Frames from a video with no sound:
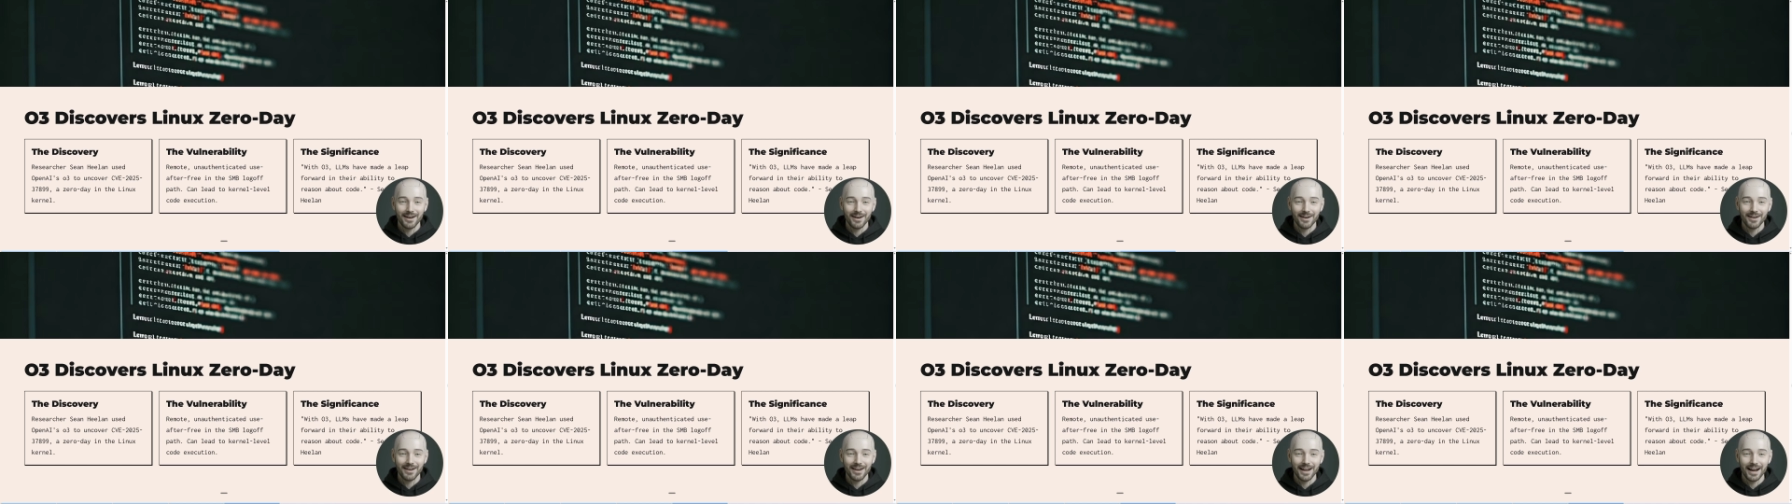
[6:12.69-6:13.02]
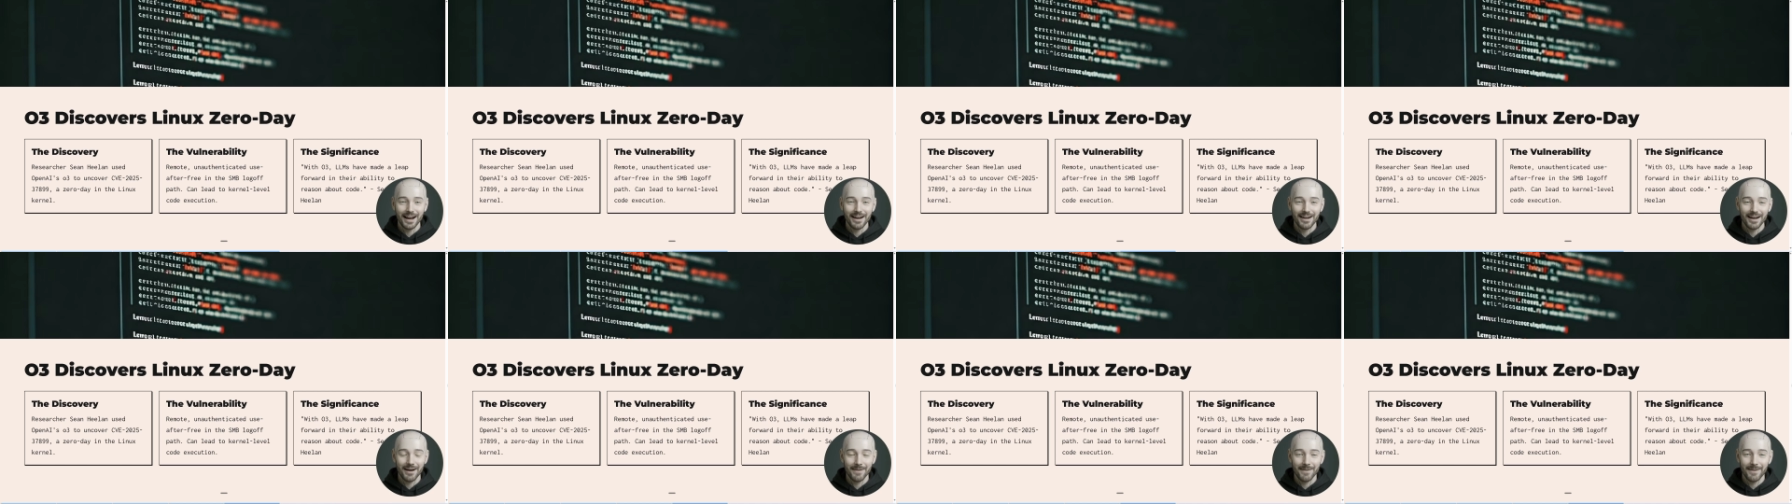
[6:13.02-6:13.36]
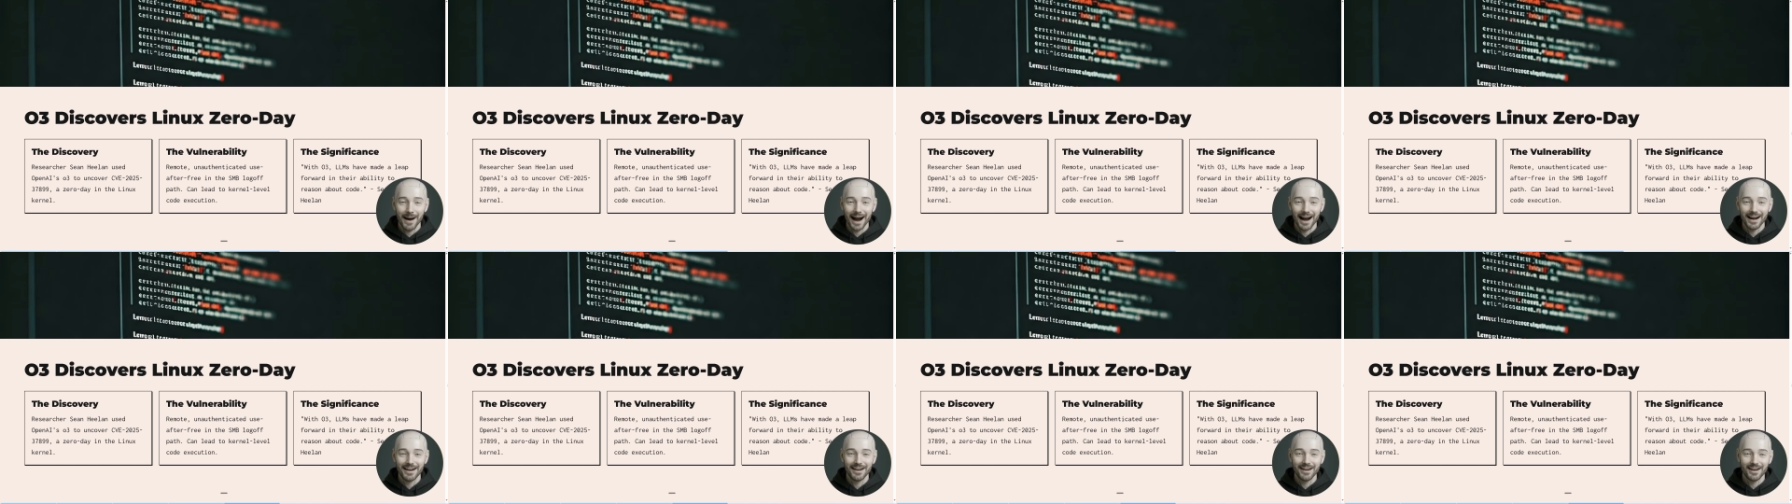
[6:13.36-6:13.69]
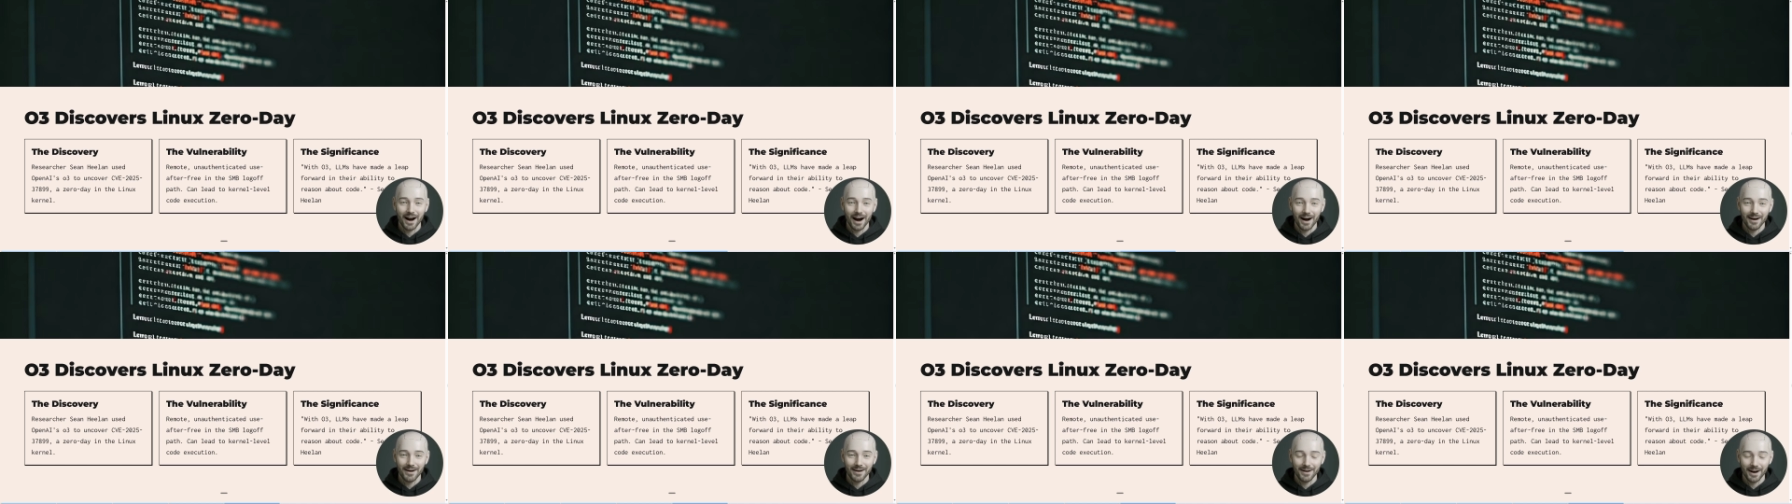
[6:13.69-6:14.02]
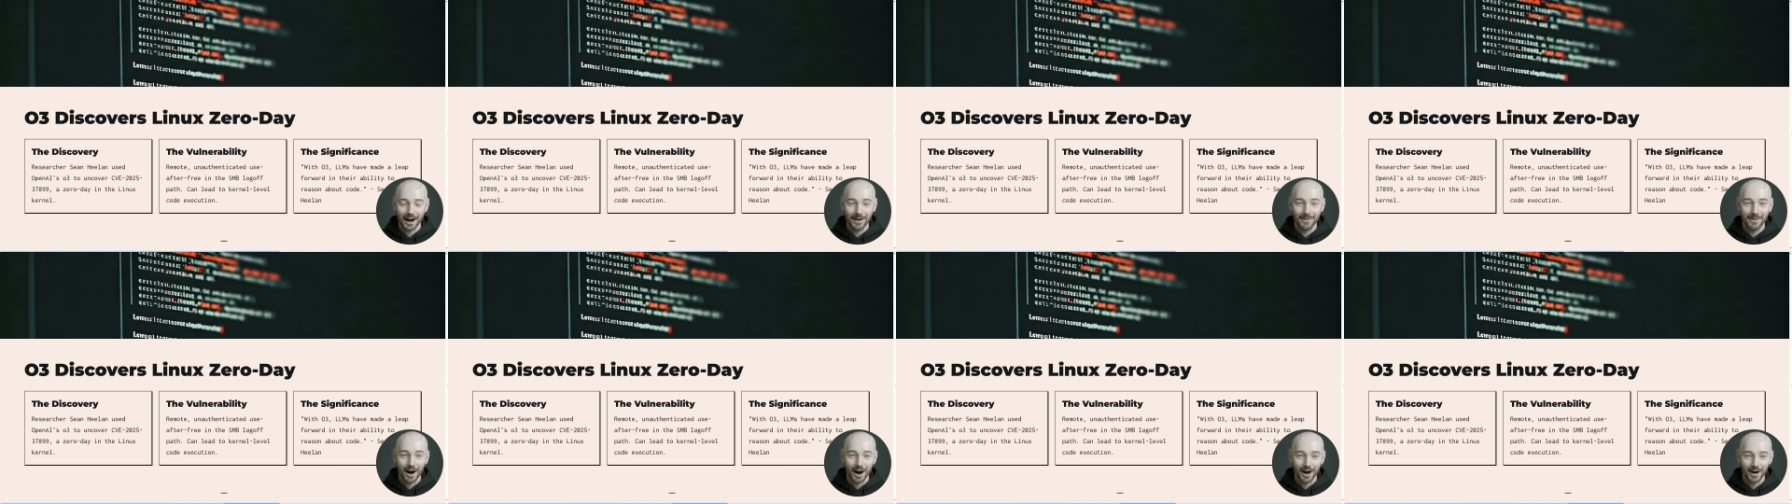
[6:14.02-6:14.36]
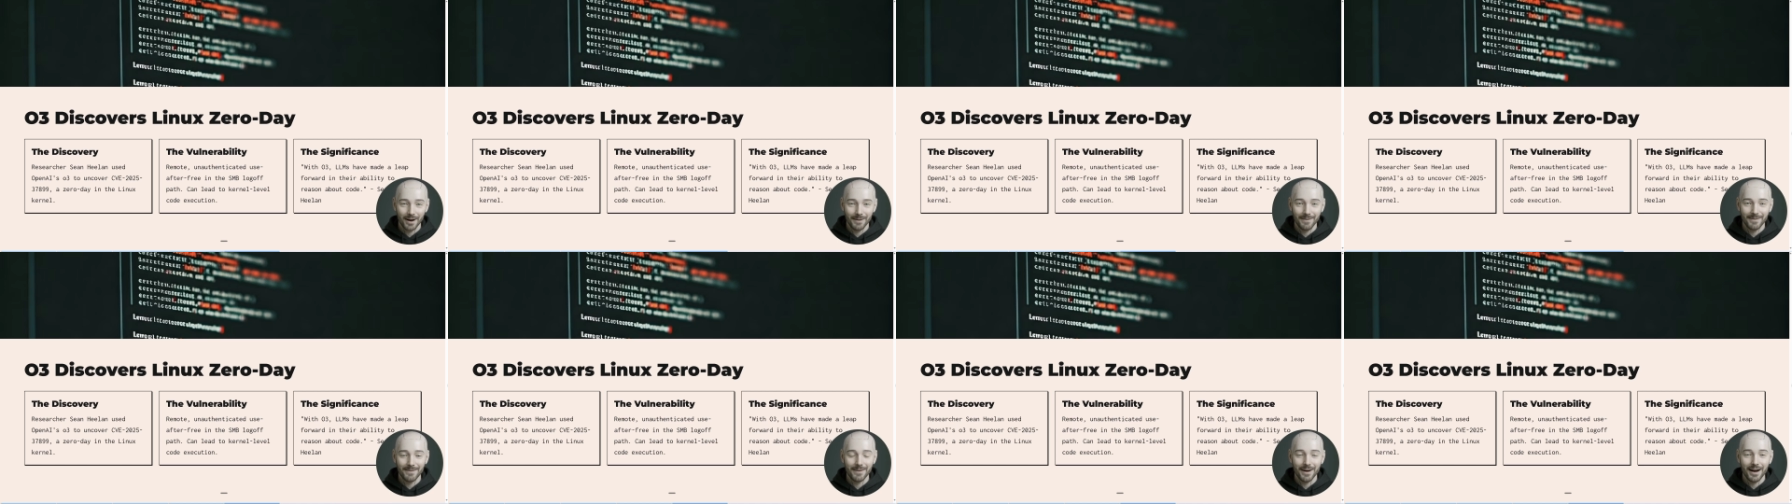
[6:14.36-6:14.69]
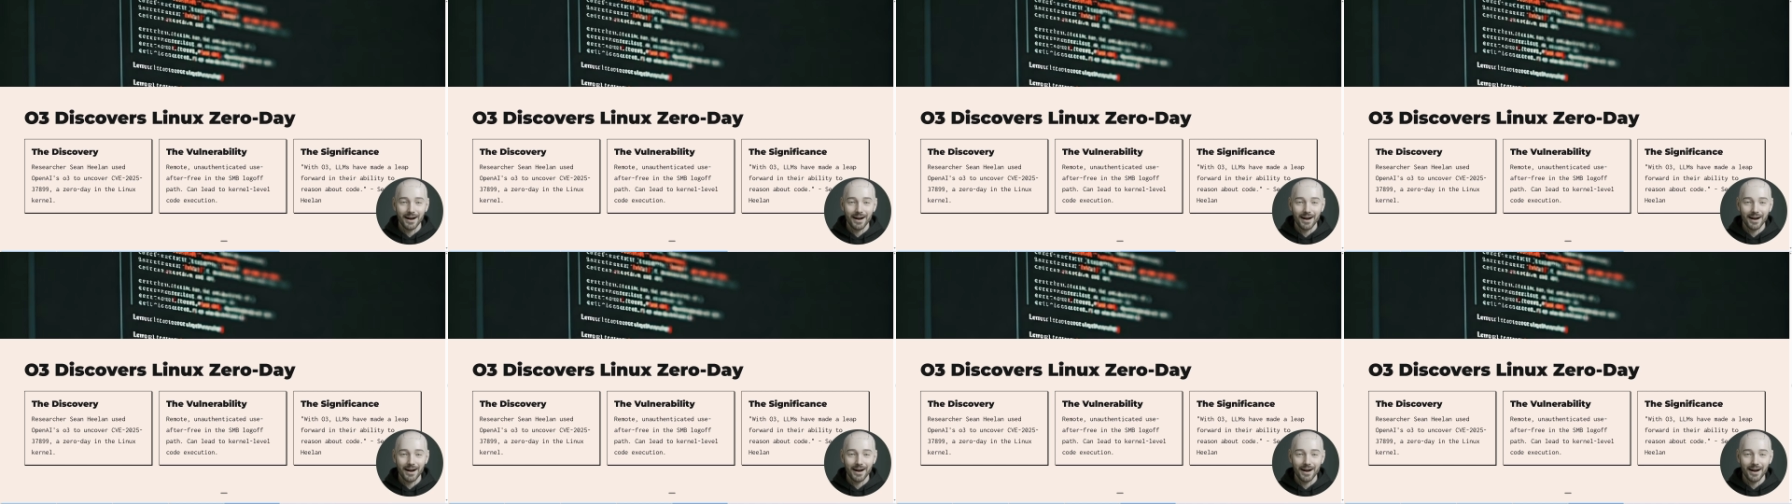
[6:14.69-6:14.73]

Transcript: using the base O3 model.